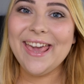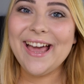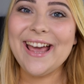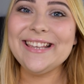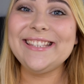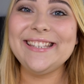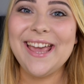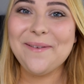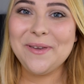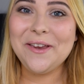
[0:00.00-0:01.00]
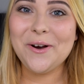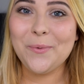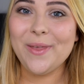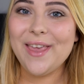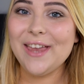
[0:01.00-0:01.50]
Hey guys, today I'm here
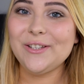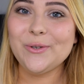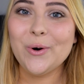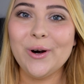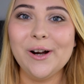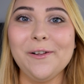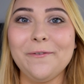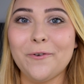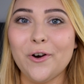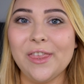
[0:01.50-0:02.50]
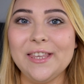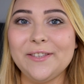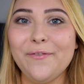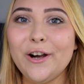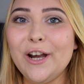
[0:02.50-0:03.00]
with a tutorial for
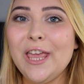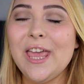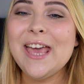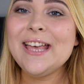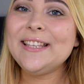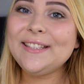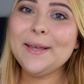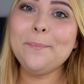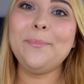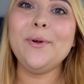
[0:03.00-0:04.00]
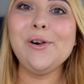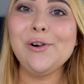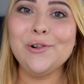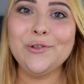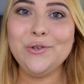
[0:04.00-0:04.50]
this very simple,